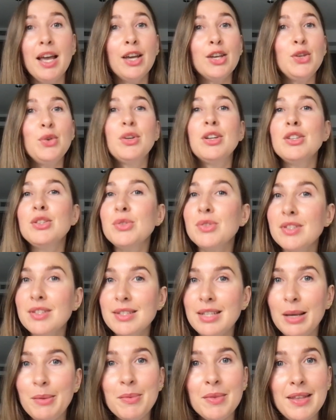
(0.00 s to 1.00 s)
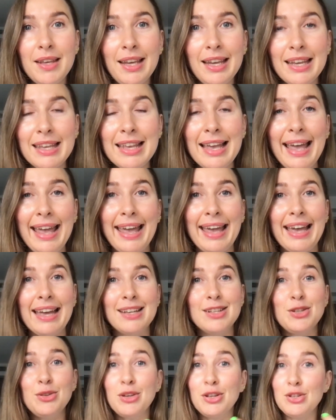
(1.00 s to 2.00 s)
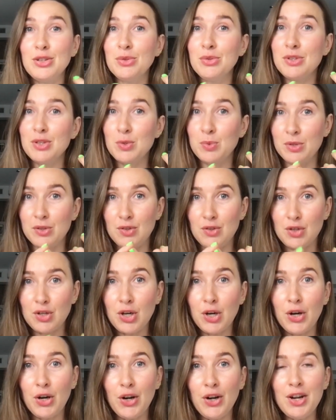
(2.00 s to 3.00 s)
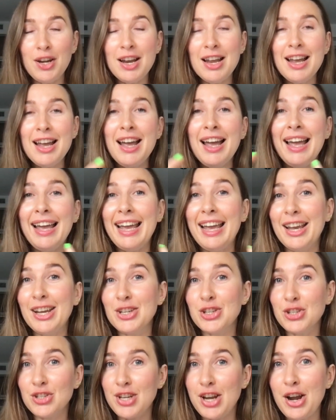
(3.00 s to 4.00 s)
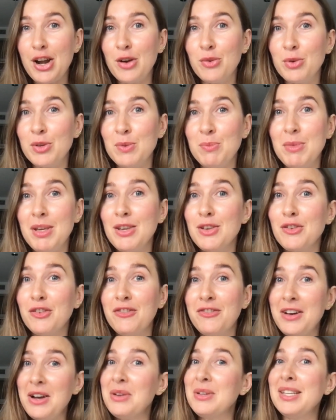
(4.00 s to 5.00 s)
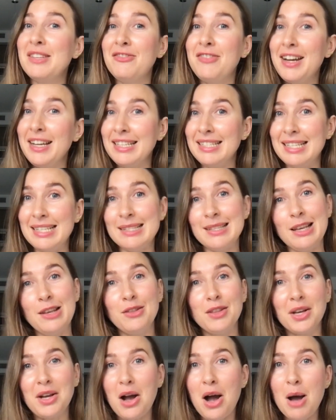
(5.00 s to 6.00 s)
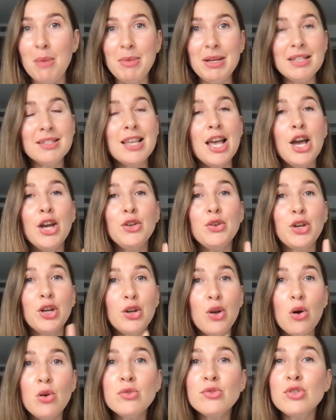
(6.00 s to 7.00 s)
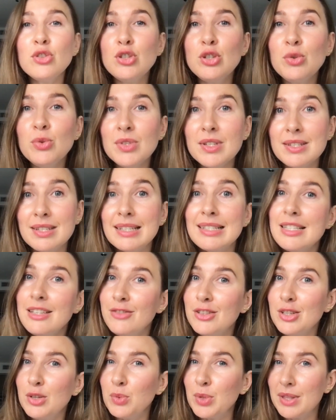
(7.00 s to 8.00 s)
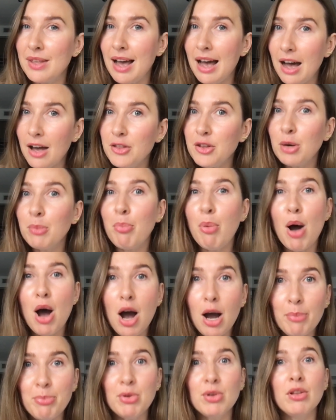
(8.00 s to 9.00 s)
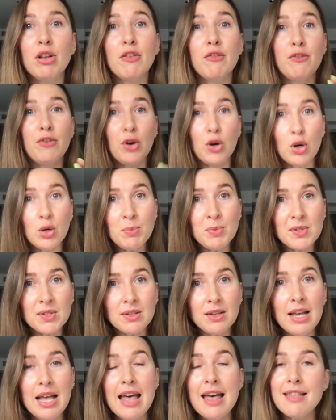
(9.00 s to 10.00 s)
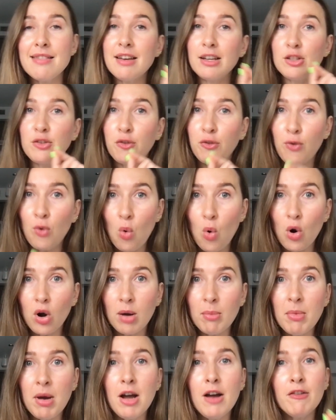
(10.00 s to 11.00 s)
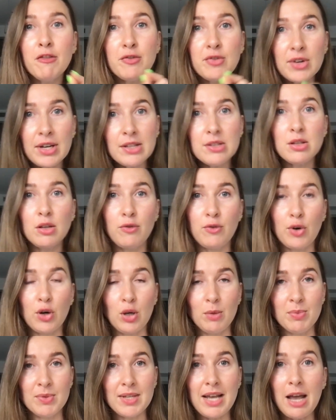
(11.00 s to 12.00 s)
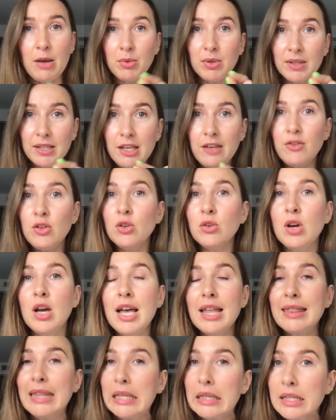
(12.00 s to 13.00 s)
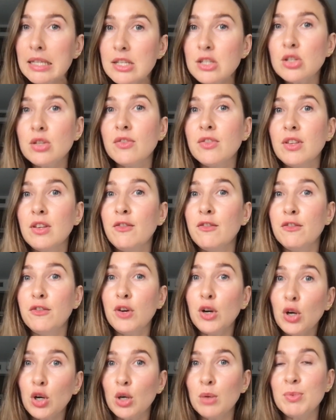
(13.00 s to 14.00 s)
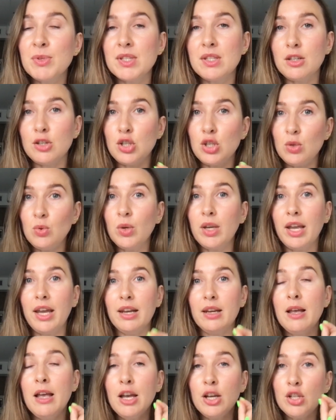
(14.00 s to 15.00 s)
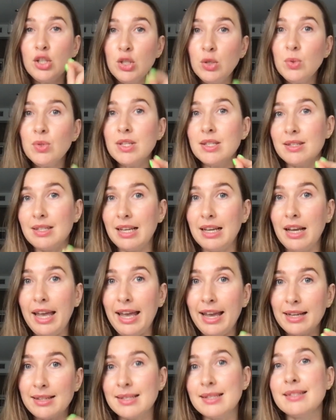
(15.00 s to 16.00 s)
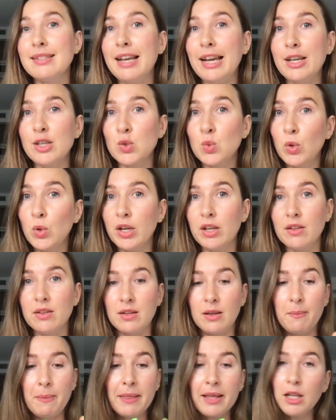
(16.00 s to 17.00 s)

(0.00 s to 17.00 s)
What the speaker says: You can do the same thing, and you can do this with turn. Share with me your findings in the comments. You can also do this activity with other popular verbs that form phrasal verbs. I will give you the list of the verbs that you can do this exercise with.